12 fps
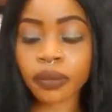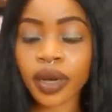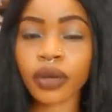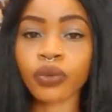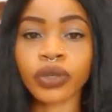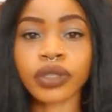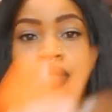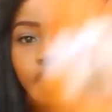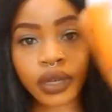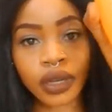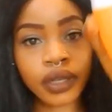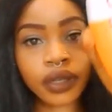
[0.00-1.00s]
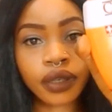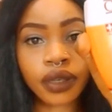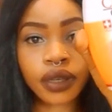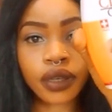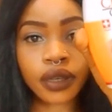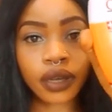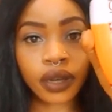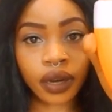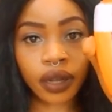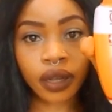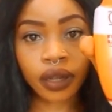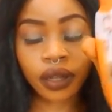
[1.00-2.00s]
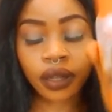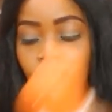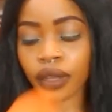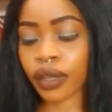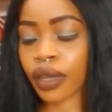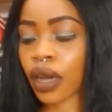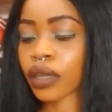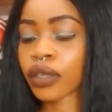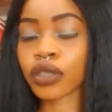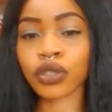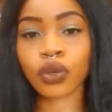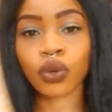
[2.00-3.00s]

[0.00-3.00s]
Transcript: mine with Clinique Clear. Yeah, this is